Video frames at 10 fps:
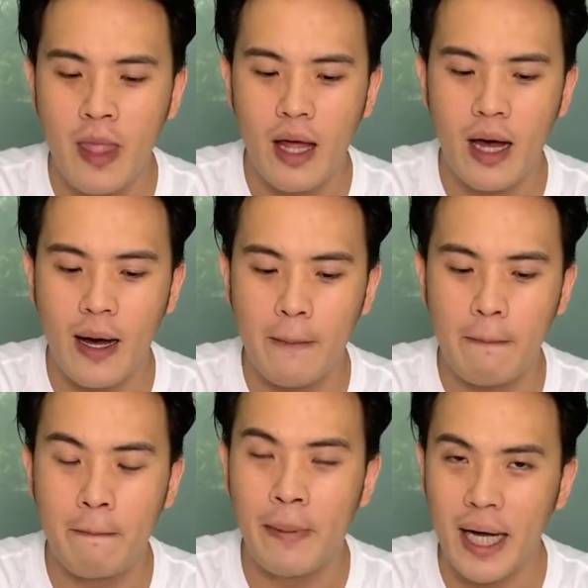
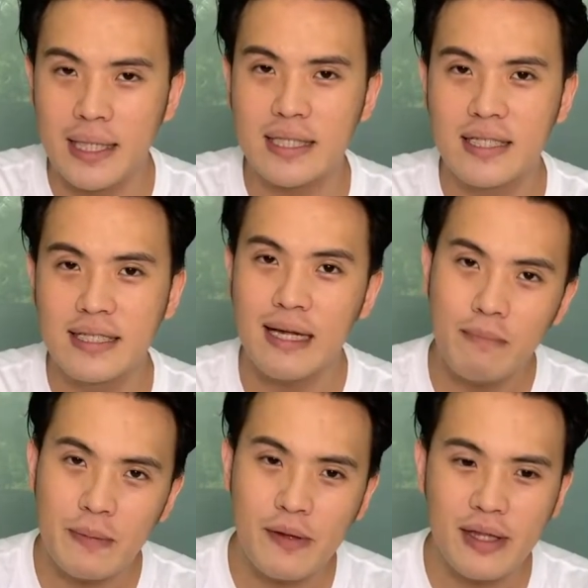But some
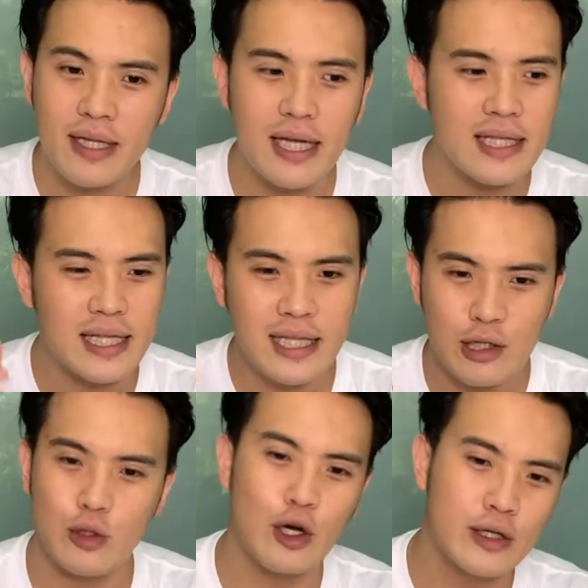people think that they need
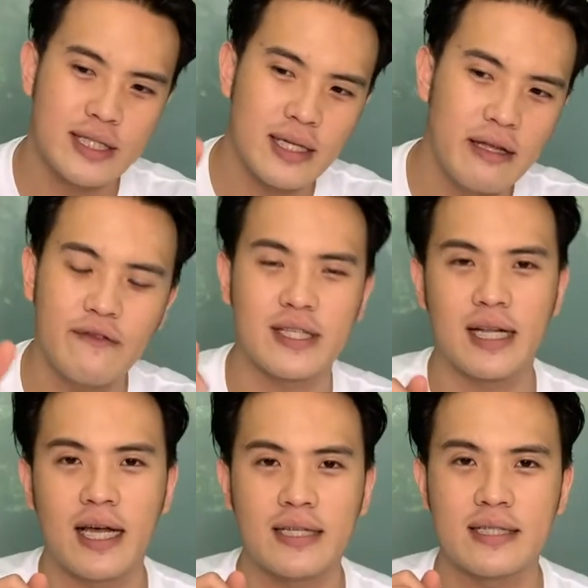to constantly
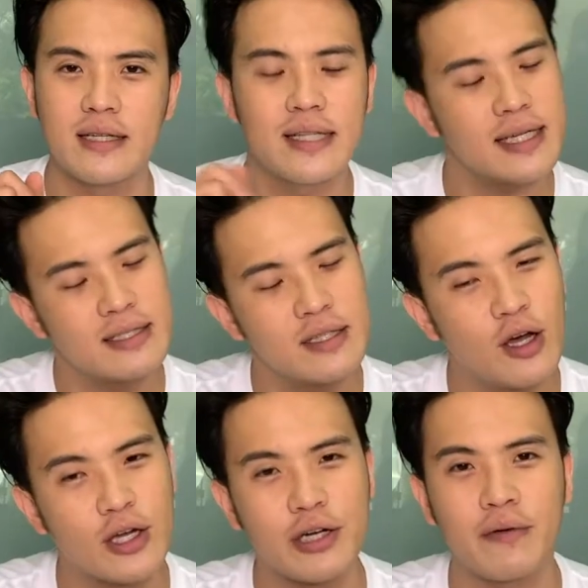fertilize. That's
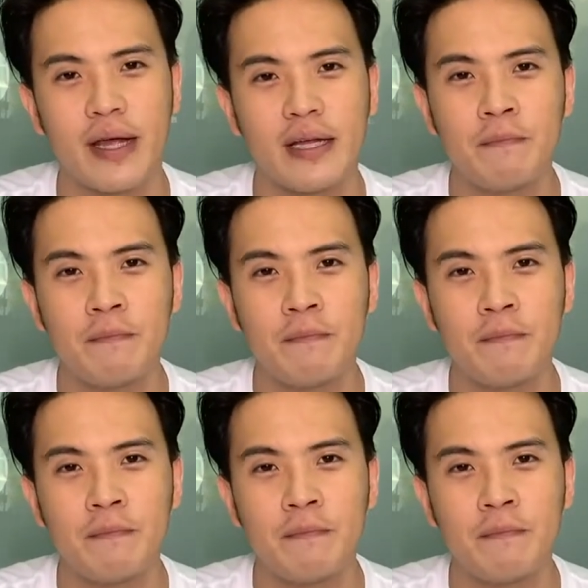not correct.